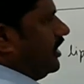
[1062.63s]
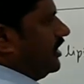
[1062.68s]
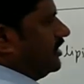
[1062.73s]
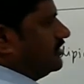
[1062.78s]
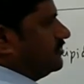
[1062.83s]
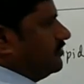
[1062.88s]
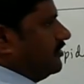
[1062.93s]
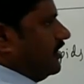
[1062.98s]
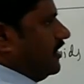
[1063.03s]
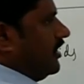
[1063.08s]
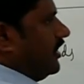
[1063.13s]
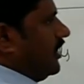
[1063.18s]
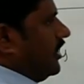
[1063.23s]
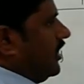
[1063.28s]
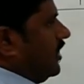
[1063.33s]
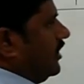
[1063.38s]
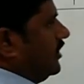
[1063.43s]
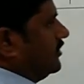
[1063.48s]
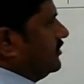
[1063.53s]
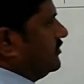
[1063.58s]
as well
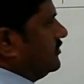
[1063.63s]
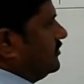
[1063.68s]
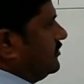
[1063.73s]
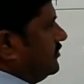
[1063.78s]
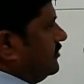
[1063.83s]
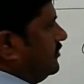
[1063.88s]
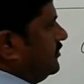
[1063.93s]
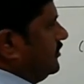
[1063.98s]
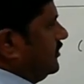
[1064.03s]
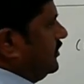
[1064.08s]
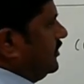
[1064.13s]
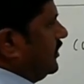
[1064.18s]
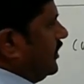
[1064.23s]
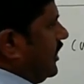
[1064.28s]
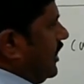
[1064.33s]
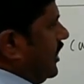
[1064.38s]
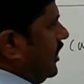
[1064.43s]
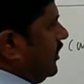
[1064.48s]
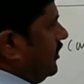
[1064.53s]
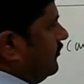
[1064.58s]
as
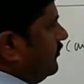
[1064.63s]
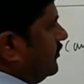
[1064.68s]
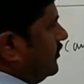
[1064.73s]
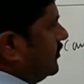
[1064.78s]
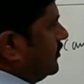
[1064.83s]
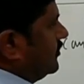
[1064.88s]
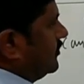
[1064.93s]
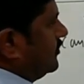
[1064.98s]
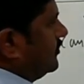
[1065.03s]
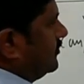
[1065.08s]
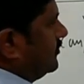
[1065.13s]
derived